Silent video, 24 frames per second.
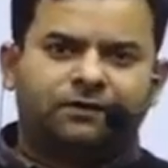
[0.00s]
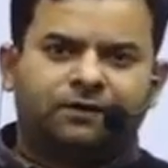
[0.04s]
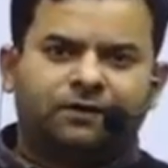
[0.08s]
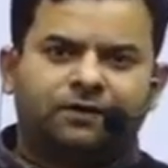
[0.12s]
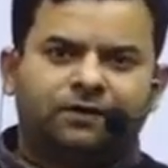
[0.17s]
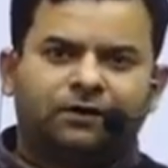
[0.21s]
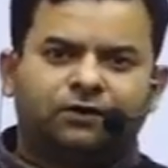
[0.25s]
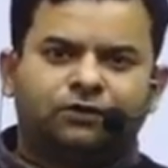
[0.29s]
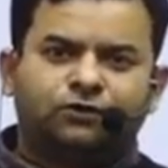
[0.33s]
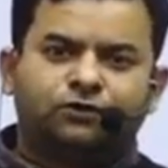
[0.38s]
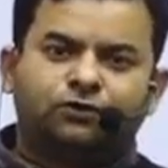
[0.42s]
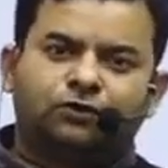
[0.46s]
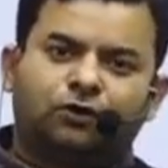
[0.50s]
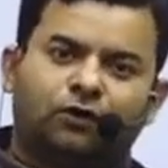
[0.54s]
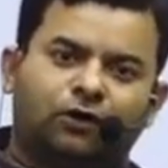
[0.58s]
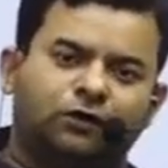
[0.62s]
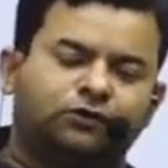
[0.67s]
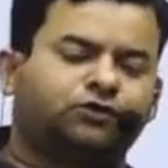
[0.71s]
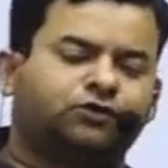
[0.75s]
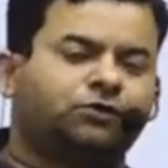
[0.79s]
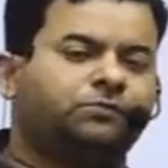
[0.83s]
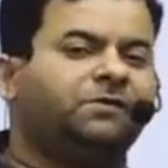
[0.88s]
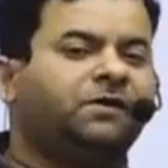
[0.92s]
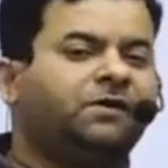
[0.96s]
You all
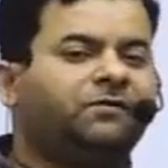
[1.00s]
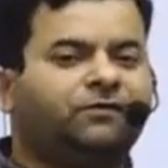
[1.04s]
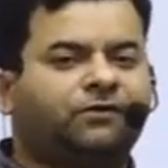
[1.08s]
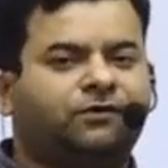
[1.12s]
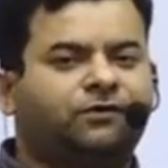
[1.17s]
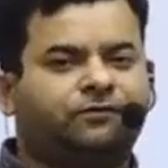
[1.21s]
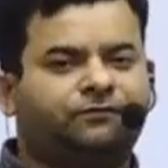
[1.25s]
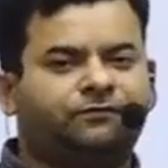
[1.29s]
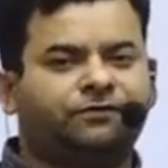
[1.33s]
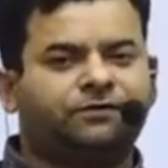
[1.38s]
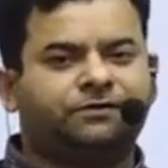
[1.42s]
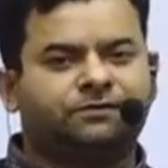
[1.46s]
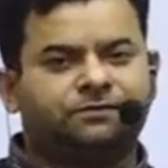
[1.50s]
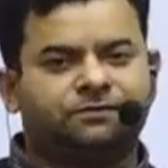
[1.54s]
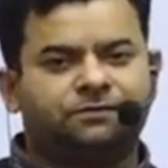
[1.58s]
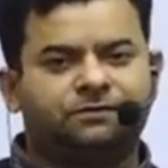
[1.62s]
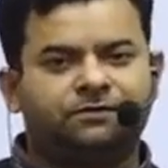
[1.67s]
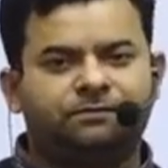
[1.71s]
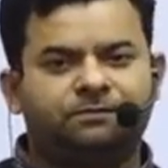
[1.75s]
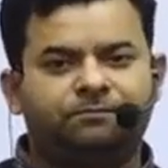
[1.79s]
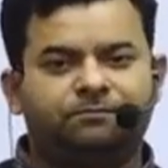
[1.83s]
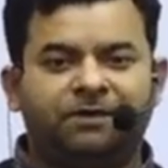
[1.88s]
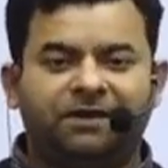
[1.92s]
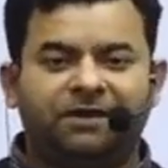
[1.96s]
should be aware of it.
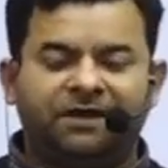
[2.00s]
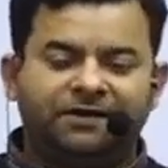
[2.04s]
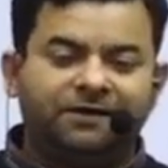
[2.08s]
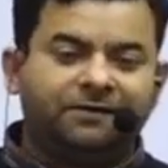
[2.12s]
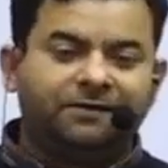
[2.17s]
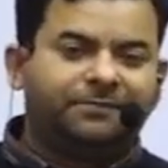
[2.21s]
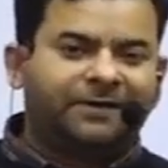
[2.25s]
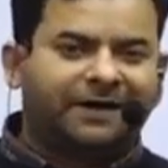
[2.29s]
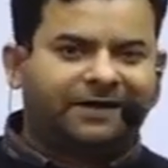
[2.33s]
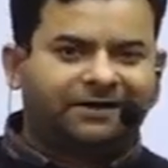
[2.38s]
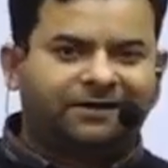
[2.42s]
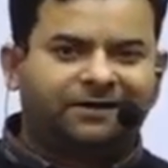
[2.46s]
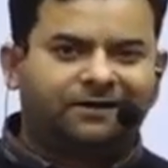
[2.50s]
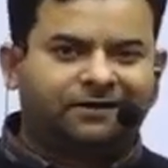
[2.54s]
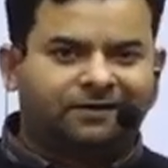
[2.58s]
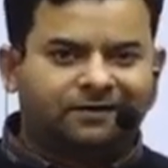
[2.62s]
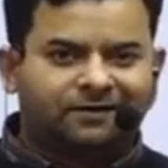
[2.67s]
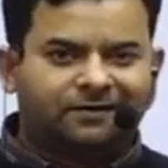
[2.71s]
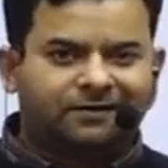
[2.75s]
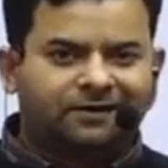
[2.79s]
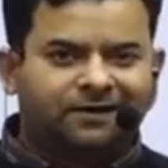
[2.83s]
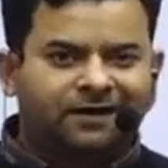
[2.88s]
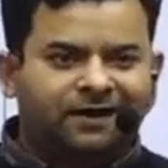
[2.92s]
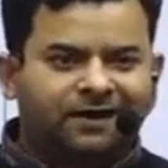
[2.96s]
Be a little practical.
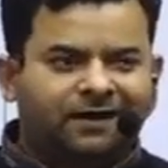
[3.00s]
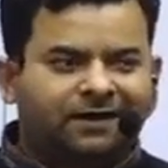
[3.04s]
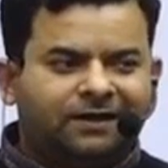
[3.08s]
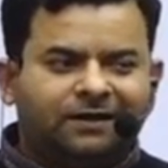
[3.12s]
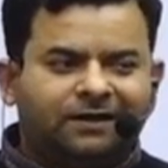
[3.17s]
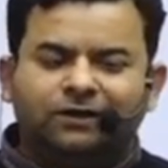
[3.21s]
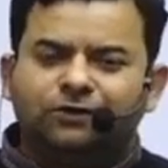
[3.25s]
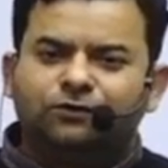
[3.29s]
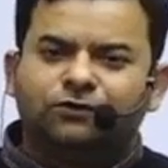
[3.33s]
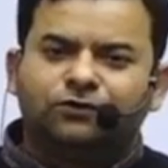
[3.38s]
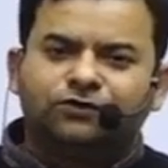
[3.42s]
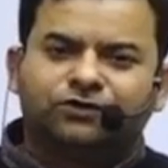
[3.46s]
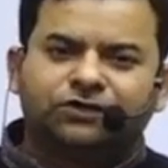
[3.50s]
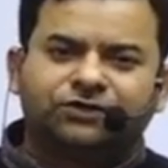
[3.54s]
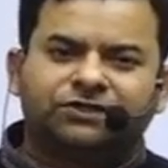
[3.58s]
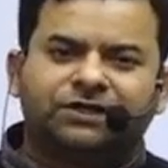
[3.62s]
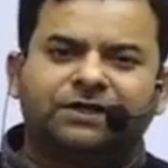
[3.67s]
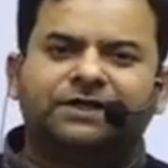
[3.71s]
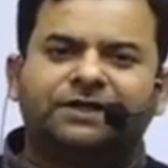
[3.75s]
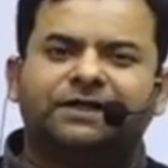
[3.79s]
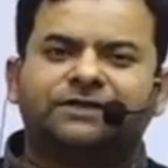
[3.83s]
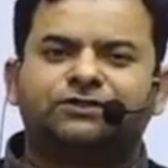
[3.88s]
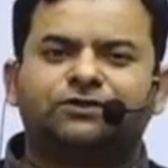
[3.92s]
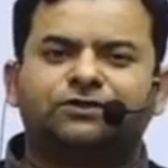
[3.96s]
Negotiation
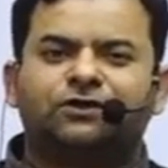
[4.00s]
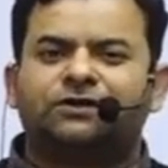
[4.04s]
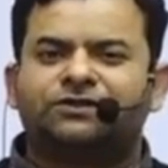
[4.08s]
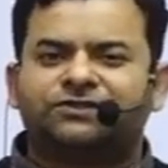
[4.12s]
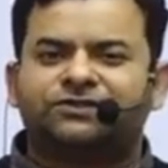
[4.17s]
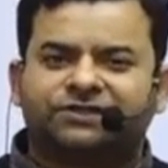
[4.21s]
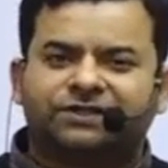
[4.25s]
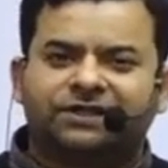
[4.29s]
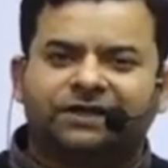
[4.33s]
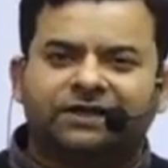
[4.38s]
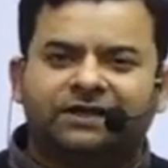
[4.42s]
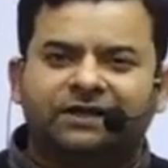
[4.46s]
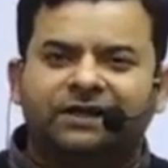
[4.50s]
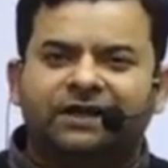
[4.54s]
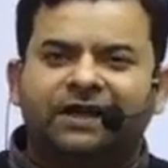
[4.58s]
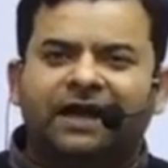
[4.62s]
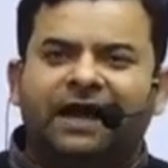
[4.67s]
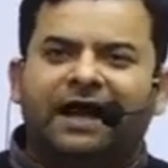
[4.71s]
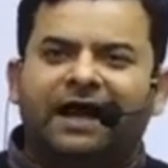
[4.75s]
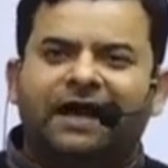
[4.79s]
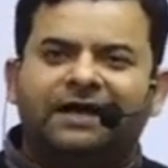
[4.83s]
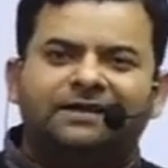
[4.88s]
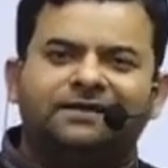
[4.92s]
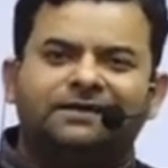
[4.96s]
does not say
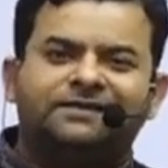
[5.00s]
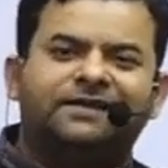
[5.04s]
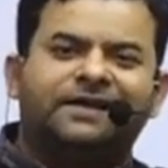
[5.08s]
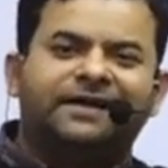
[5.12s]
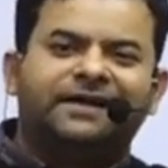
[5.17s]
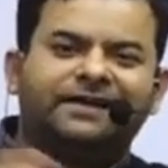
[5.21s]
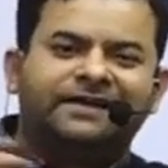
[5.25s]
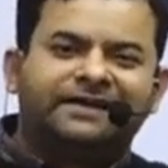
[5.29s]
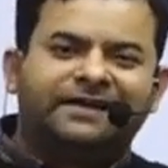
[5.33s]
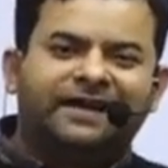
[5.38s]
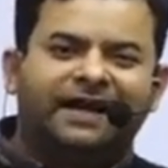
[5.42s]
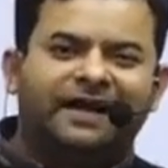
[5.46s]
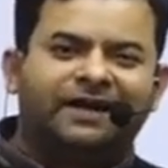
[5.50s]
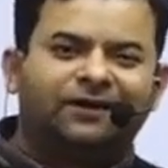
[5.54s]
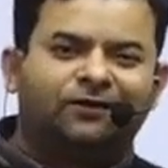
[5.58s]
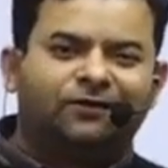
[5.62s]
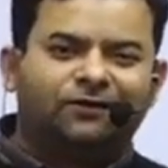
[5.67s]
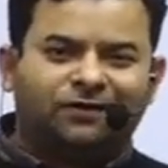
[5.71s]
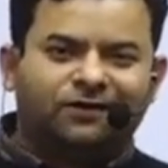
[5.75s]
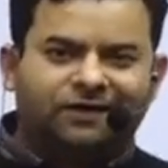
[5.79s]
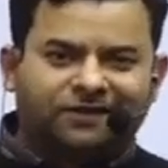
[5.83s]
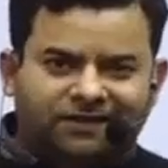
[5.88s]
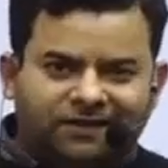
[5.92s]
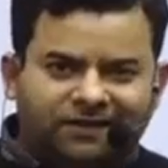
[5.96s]
either the entire or
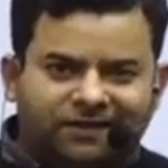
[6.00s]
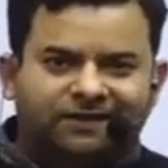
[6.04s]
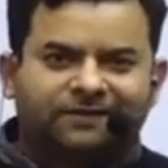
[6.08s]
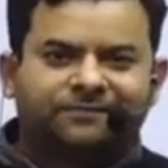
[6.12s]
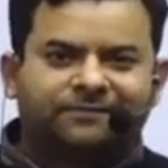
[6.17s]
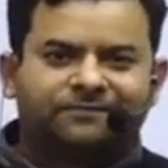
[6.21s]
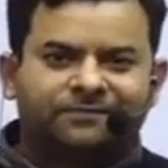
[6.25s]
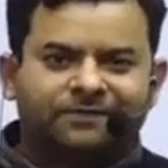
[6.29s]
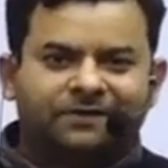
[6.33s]
nothing.